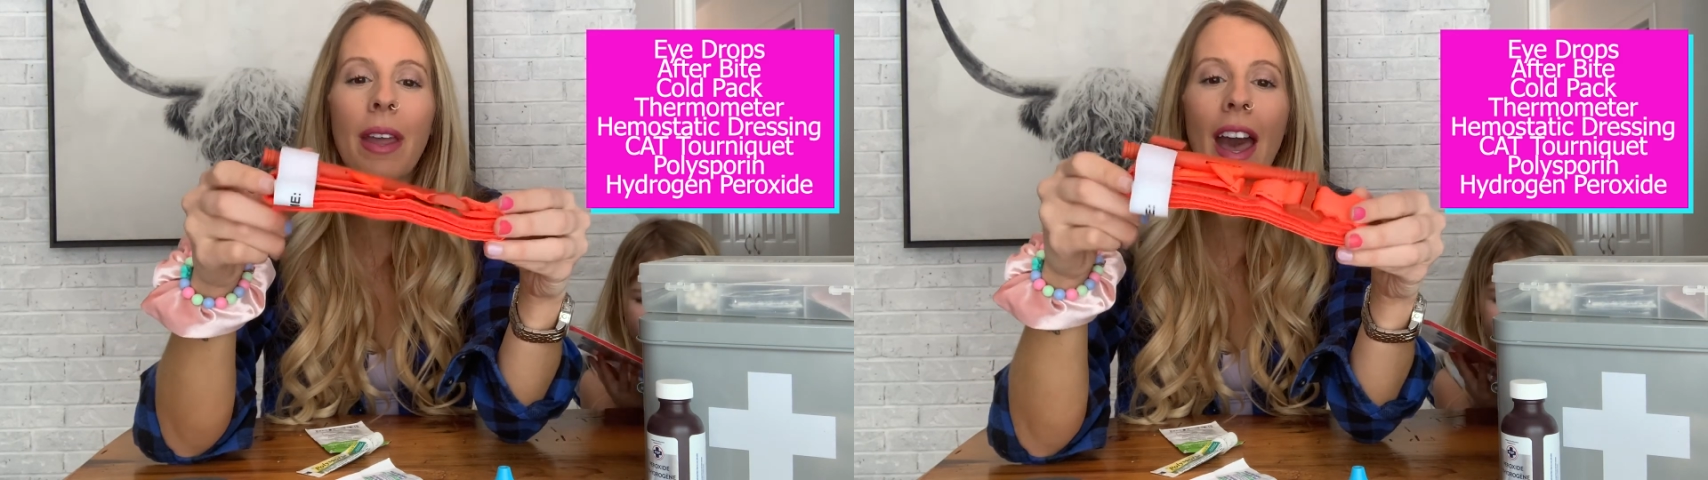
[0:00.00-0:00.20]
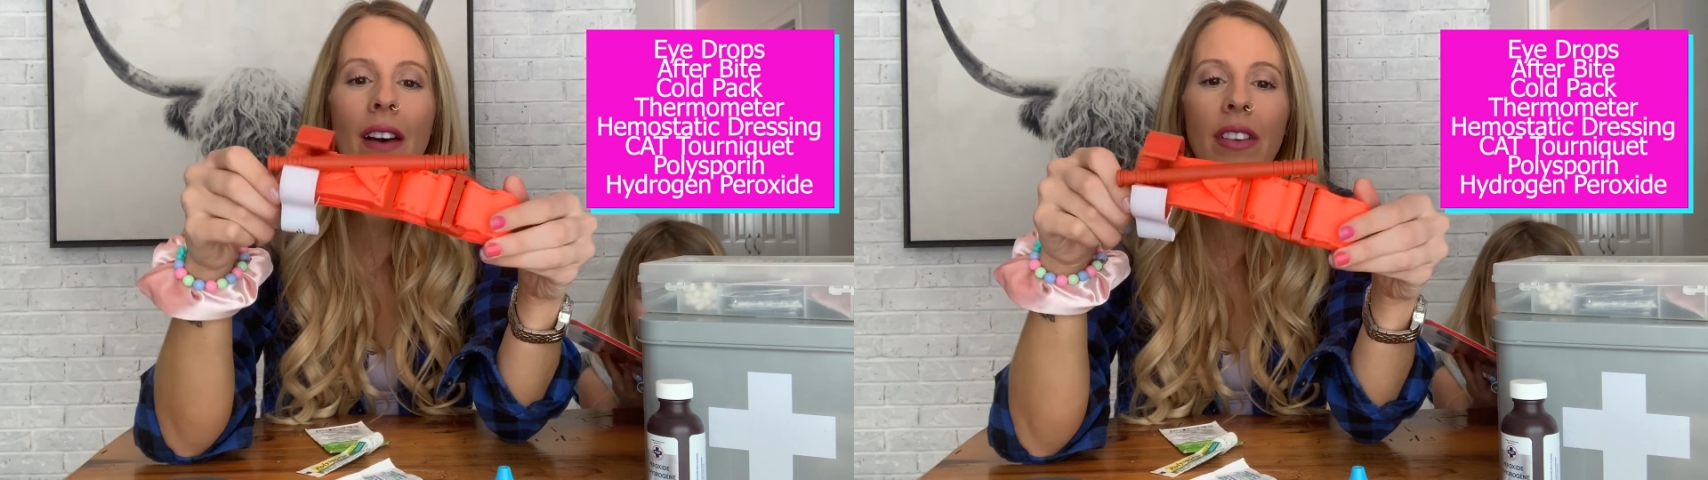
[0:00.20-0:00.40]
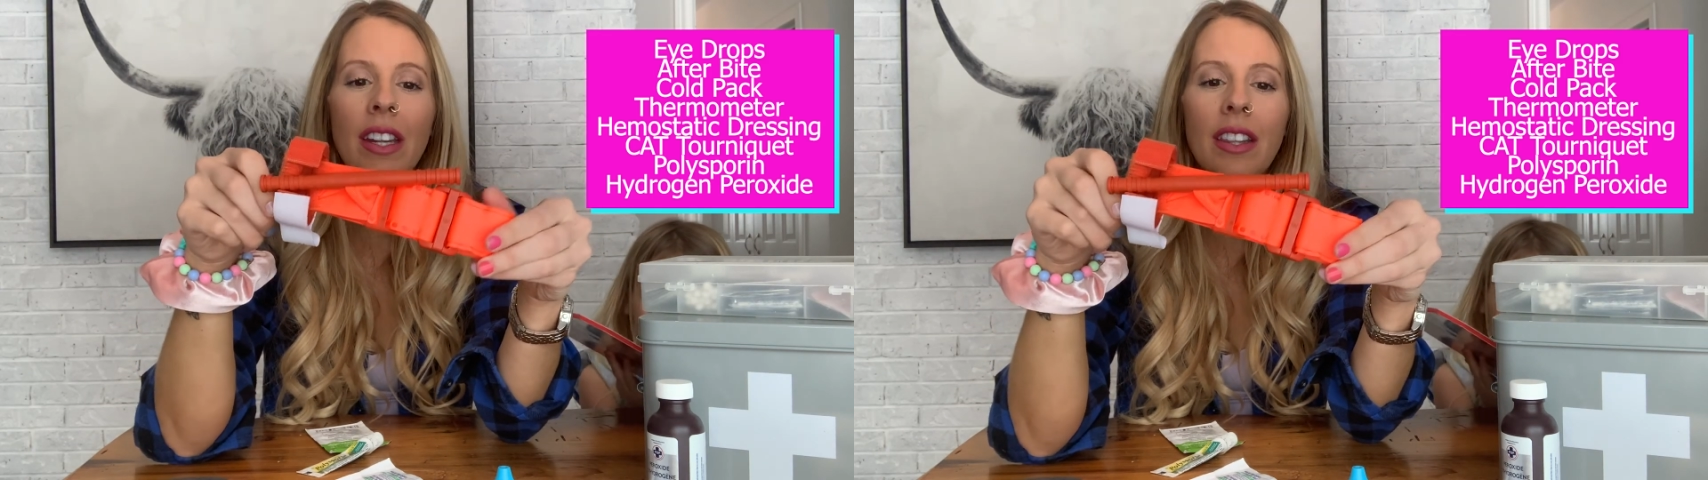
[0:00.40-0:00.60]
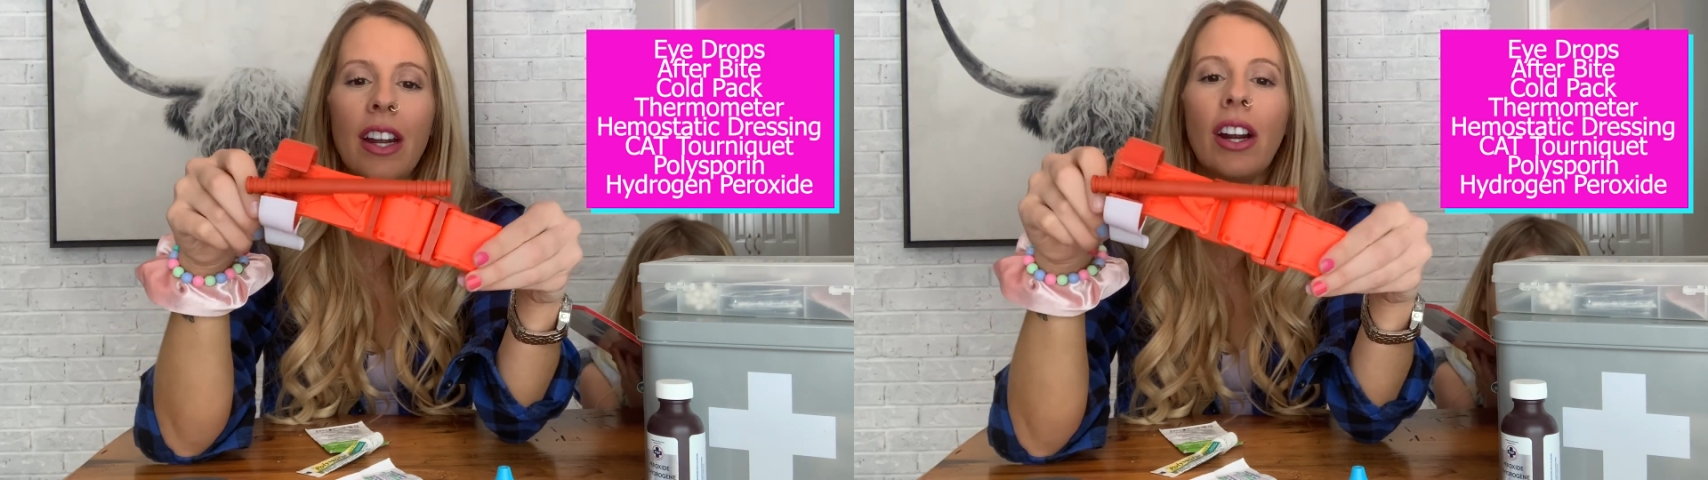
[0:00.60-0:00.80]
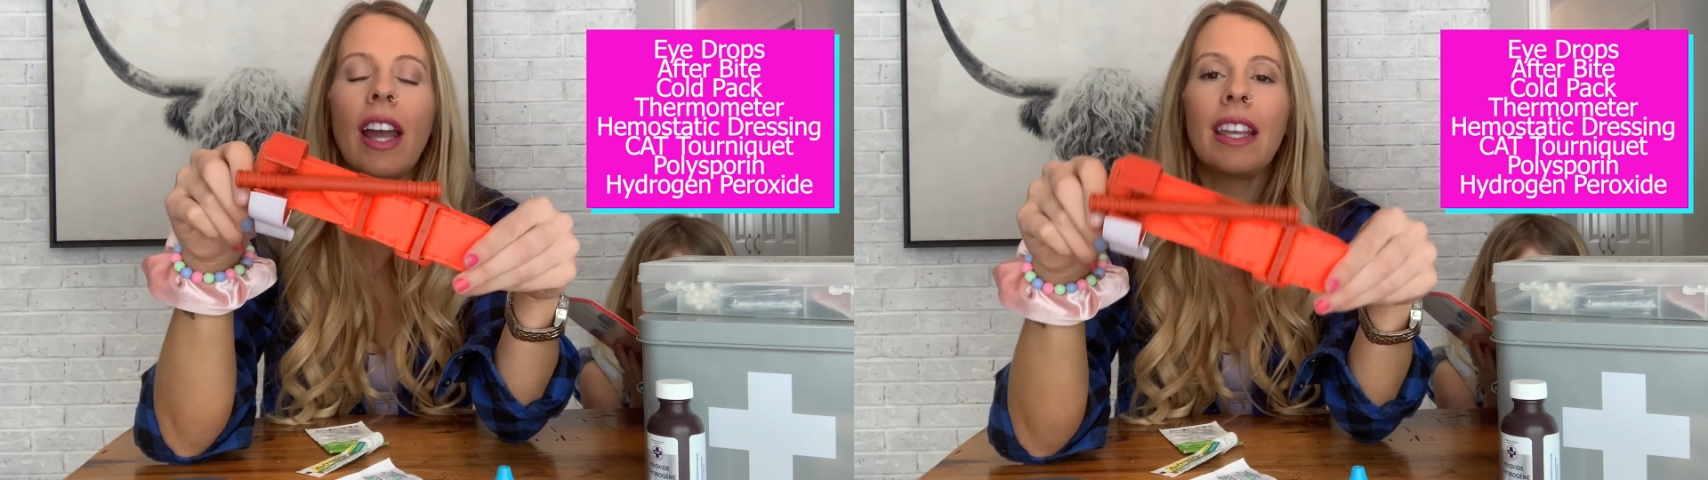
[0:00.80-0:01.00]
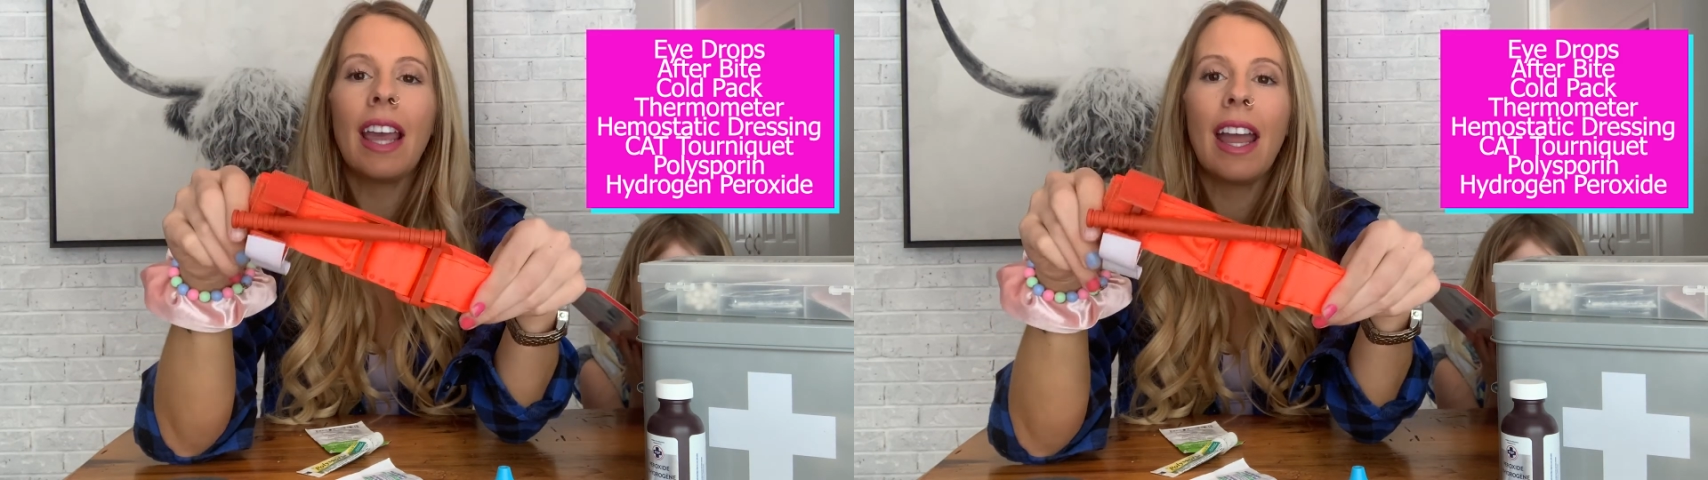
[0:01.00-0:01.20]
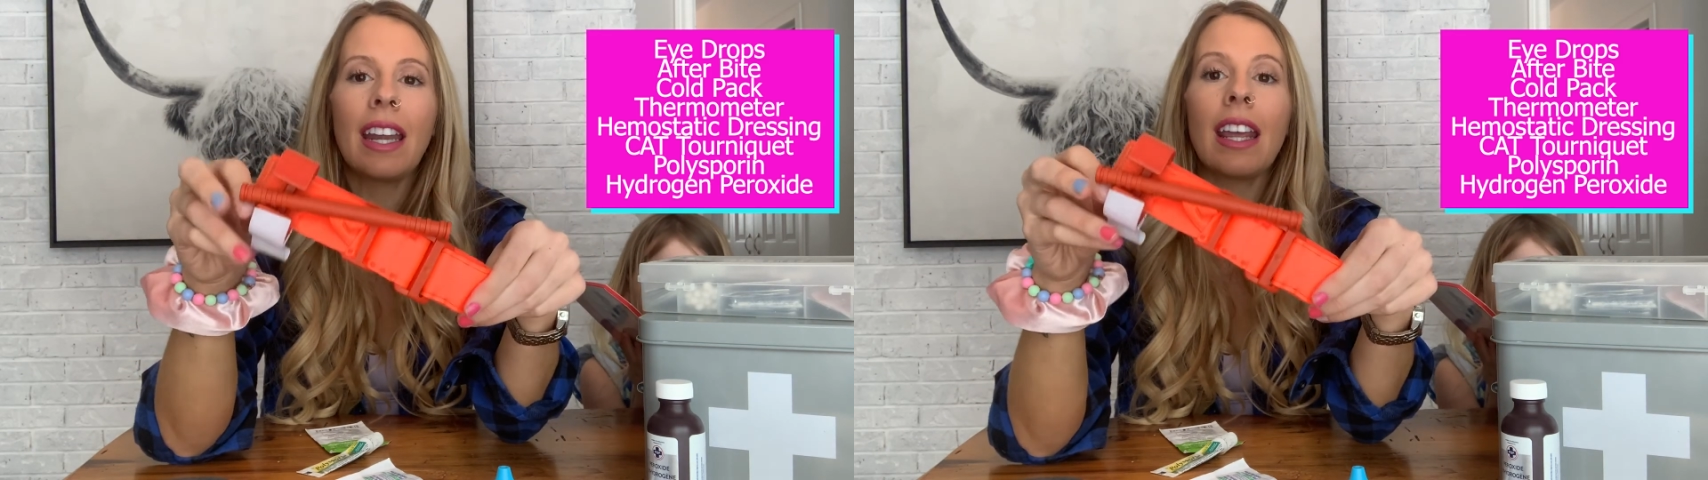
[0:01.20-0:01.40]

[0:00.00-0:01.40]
We have it in there. Again,